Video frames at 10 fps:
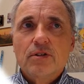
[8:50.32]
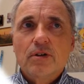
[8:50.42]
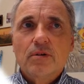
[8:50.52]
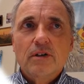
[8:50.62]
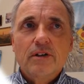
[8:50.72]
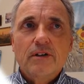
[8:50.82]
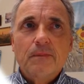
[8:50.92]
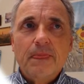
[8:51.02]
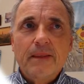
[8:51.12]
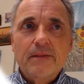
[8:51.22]
So
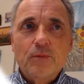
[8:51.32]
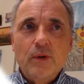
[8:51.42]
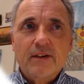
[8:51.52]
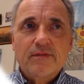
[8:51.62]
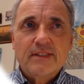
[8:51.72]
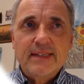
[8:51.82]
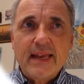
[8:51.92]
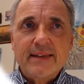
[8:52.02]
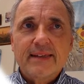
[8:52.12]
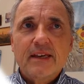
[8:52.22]
we have a
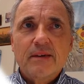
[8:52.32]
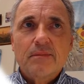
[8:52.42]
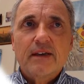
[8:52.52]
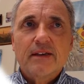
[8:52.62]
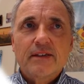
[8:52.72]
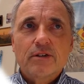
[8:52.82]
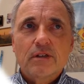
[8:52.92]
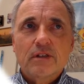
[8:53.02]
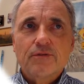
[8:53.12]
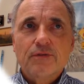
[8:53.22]
static MR
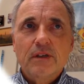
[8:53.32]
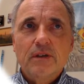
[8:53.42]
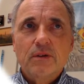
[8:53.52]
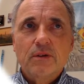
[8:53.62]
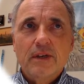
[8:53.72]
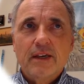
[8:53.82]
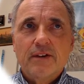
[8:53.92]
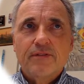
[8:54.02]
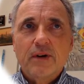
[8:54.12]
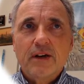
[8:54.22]
angiography.
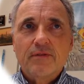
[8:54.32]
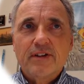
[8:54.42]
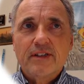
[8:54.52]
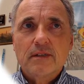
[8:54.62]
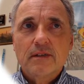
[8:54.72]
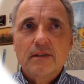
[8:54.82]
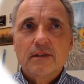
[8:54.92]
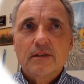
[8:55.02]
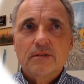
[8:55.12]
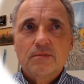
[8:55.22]
We have one vessel
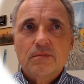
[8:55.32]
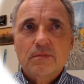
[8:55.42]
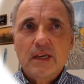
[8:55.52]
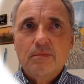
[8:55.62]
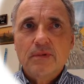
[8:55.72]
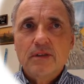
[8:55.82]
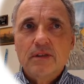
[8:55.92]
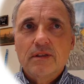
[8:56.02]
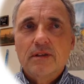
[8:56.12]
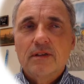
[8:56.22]
here. It may
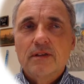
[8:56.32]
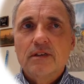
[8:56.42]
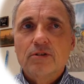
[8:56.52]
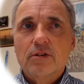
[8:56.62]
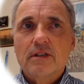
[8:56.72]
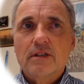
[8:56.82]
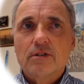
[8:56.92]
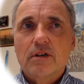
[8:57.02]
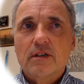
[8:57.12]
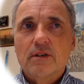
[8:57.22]
be the internal
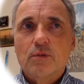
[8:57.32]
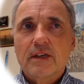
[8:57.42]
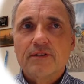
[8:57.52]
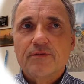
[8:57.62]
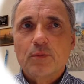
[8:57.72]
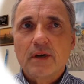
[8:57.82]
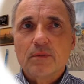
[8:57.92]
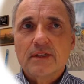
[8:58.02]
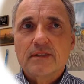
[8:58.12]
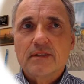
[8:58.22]
carotid. We have
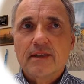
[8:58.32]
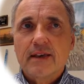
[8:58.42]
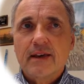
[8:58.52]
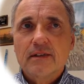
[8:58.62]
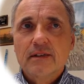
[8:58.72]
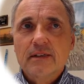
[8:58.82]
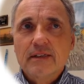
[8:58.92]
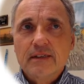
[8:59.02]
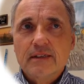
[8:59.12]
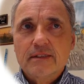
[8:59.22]
one vessel there.
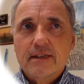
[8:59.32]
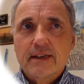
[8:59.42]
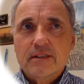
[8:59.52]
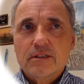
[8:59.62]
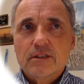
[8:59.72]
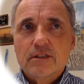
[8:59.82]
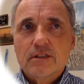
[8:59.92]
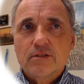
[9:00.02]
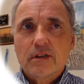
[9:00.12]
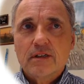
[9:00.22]
It's the
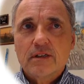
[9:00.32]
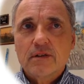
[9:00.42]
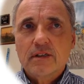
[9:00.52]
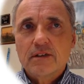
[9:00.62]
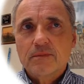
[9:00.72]
external carotid.